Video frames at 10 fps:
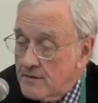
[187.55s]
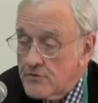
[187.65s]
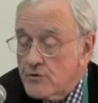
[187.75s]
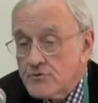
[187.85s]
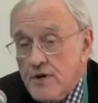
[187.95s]

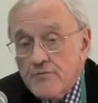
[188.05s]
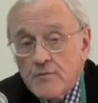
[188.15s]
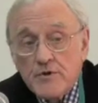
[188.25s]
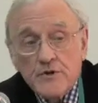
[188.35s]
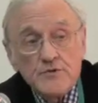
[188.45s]
Road
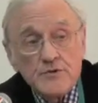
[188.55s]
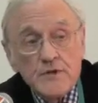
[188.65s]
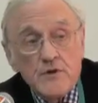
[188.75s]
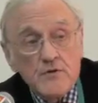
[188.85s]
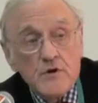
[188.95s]
traffic pollution
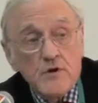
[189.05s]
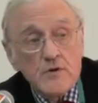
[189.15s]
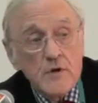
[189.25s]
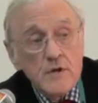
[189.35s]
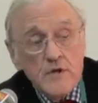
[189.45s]
in Hong
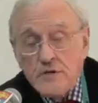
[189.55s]
Kong